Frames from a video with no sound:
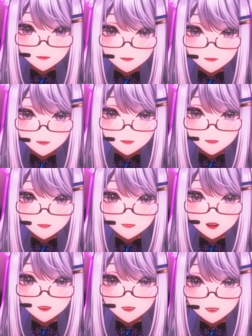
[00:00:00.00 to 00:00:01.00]
"I've
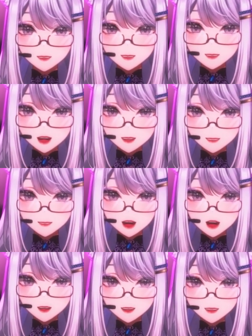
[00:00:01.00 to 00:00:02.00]
written a song for
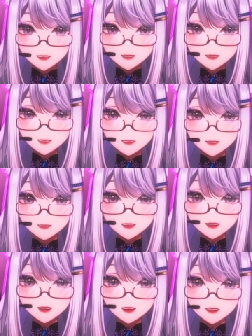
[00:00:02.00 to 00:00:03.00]
you," it
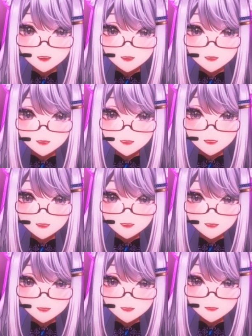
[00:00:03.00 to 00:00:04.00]
said.
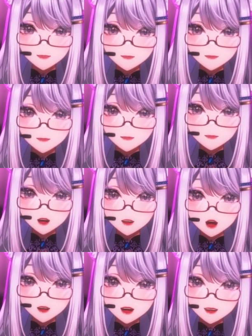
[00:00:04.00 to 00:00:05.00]
I knew
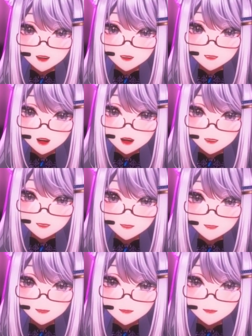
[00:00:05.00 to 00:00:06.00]
what she meant.
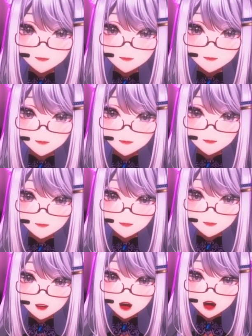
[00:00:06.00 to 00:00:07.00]

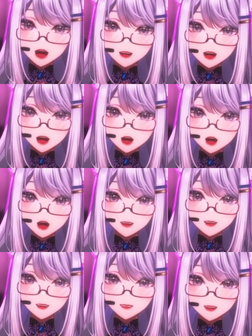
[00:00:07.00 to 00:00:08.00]
Ella had always
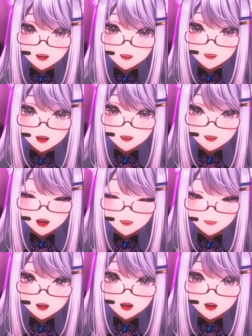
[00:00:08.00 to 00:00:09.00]
expressed herself
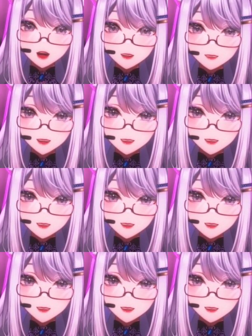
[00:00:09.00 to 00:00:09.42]
through music,